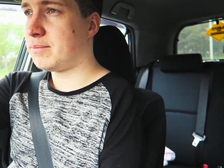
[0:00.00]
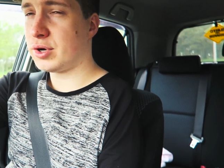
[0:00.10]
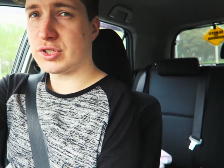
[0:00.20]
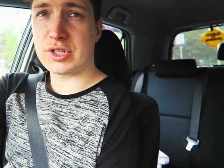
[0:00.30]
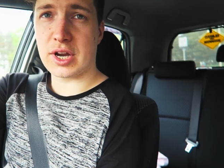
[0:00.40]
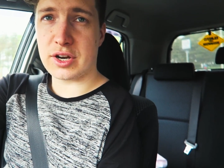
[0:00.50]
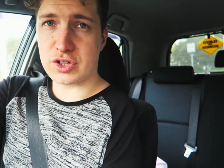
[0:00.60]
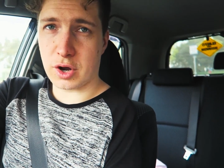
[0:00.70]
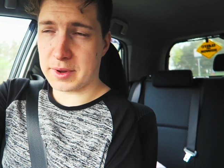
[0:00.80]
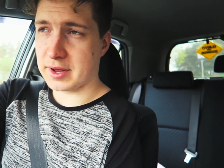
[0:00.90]
pushchair
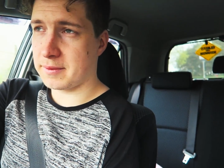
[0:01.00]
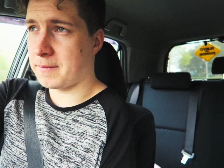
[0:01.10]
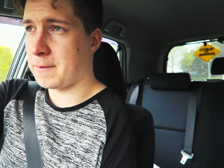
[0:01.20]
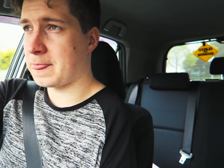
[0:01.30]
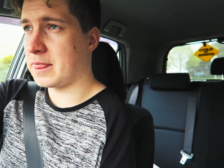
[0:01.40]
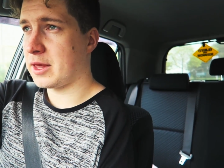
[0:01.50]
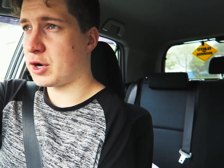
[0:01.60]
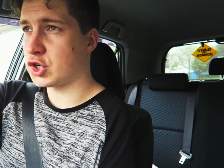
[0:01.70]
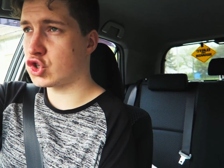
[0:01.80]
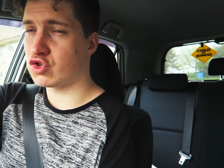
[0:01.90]
shopping
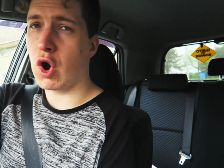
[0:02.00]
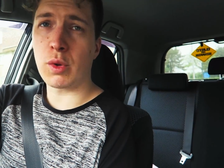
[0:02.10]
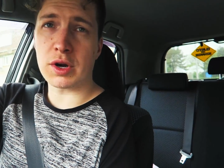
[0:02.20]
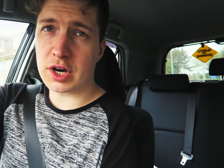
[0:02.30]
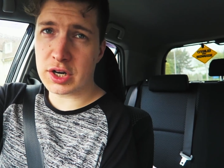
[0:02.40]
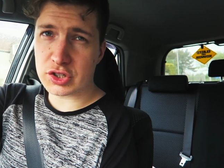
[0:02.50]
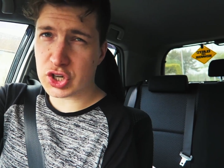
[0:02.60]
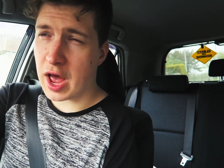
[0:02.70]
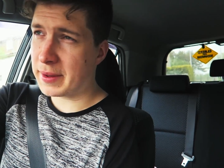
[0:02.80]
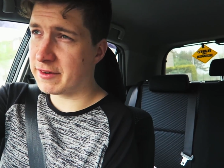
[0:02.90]
or stroller
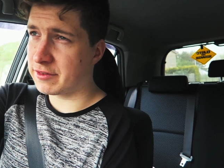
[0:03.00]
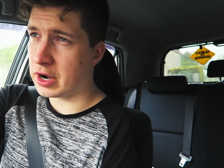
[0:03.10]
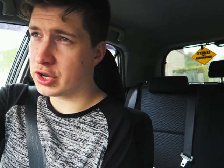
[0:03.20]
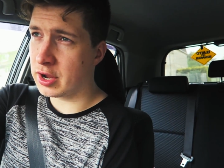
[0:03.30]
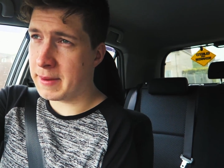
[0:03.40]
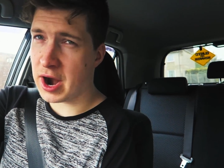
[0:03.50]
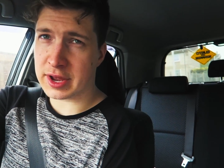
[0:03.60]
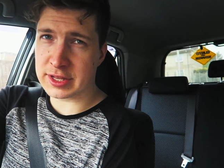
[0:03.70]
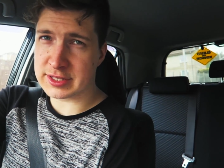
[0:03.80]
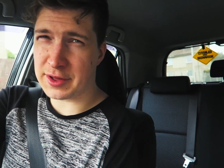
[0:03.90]
shopping for all you
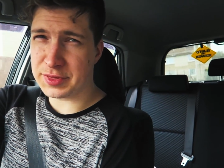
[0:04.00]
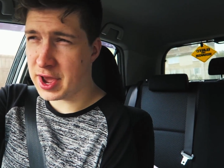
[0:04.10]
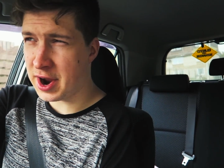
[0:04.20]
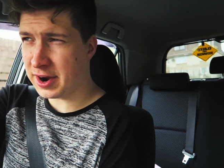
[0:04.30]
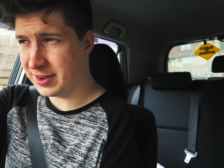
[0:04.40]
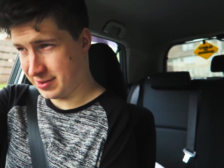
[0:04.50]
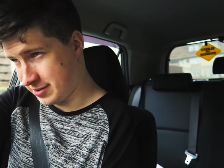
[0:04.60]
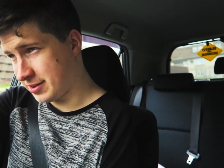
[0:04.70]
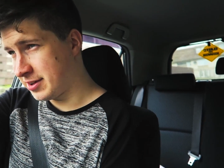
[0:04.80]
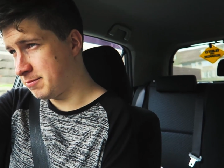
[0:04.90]
Americans out there,
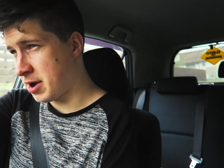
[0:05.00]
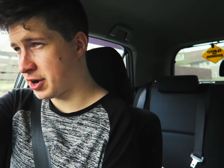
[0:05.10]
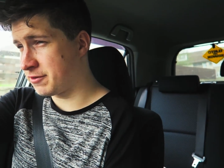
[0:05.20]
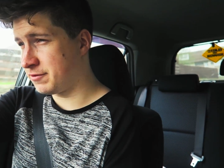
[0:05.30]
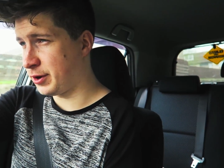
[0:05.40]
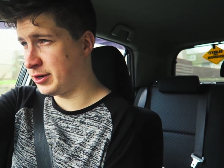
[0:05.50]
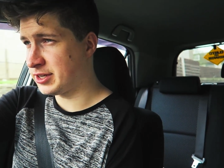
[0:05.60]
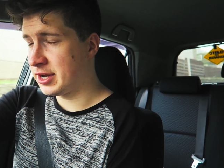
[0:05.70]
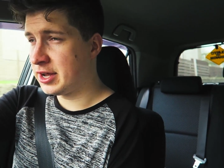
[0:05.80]
American viewers.